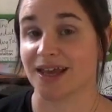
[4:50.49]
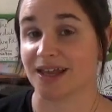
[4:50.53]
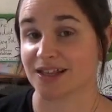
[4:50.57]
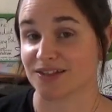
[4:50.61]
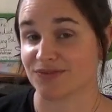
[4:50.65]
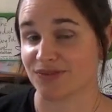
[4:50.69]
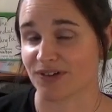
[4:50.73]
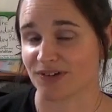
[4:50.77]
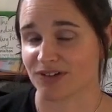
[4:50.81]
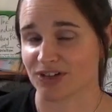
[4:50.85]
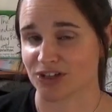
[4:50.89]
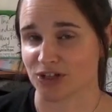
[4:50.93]
It's
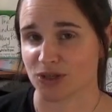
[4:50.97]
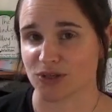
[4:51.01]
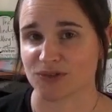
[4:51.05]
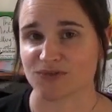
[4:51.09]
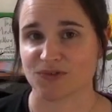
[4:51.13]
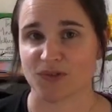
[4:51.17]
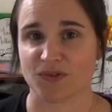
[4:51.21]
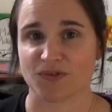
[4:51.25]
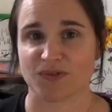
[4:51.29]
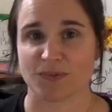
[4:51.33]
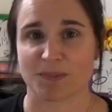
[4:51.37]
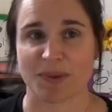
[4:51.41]
very
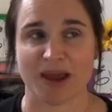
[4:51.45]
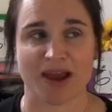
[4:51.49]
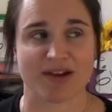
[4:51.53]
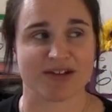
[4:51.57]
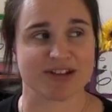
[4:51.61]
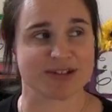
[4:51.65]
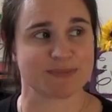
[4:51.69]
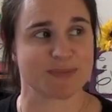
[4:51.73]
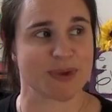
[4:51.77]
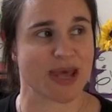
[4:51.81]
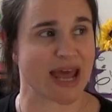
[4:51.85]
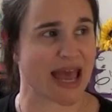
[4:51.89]
useful for
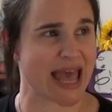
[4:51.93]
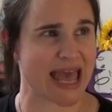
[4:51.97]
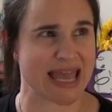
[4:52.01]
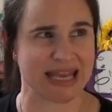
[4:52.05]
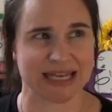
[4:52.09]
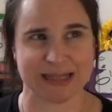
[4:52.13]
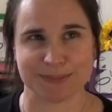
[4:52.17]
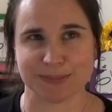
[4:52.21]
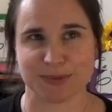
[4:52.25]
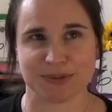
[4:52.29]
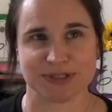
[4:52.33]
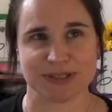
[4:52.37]
parents, but
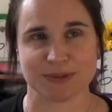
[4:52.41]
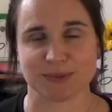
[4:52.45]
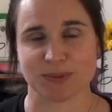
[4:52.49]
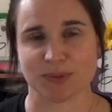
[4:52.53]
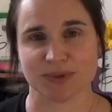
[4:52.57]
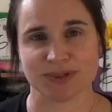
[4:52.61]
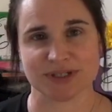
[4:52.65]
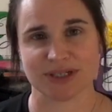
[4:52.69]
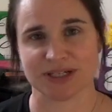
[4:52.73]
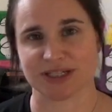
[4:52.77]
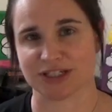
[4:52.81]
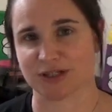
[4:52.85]
anybody
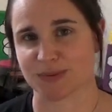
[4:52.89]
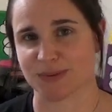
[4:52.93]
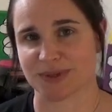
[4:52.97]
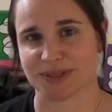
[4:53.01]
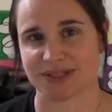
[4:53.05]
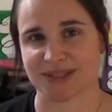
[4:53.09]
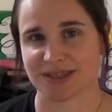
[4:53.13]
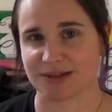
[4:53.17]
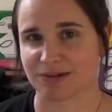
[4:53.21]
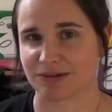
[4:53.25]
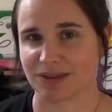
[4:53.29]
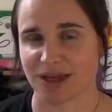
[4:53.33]
wanting to
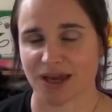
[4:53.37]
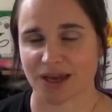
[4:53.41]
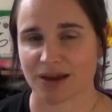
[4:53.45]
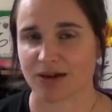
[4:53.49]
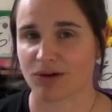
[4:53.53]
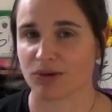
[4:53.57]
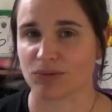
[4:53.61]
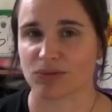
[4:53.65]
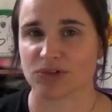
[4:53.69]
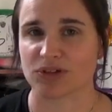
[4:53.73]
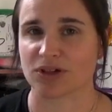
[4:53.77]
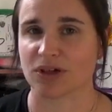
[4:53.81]
instill that
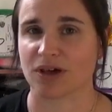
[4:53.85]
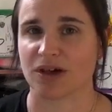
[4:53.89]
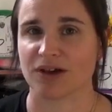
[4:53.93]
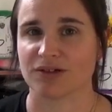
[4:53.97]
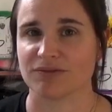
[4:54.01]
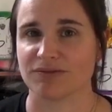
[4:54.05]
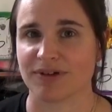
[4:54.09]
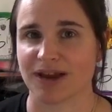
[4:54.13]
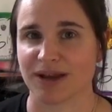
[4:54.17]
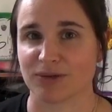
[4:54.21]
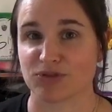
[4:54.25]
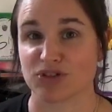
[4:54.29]
culture
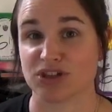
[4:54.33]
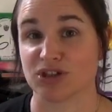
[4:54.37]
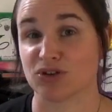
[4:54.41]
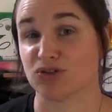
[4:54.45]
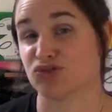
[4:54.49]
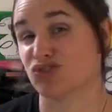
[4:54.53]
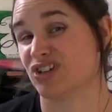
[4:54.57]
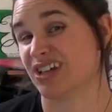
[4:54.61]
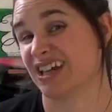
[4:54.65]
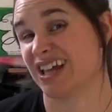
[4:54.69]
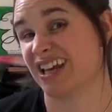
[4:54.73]
around children,